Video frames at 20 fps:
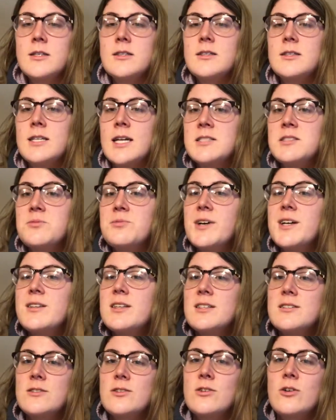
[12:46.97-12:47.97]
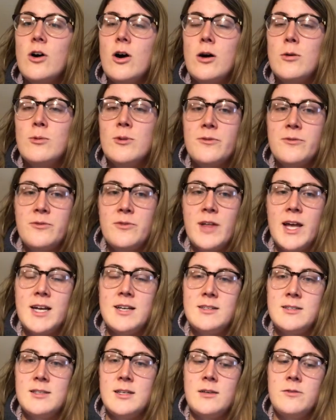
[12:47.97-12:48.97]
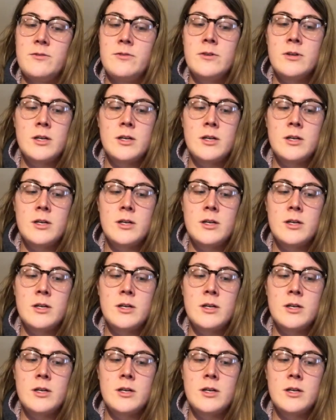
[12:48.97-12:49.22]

That's why these are all reflexive.